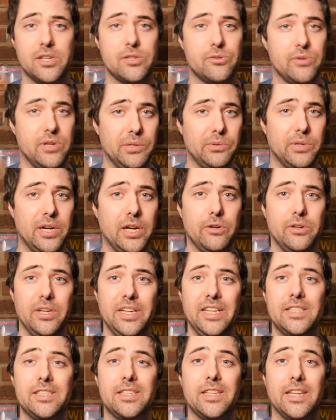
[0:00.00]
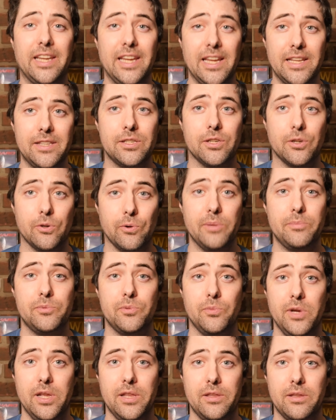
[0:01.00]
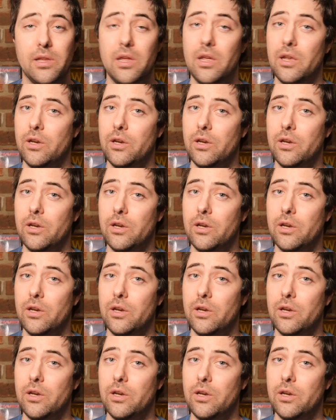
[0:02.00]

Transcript: screenwriter needs to get to grips with,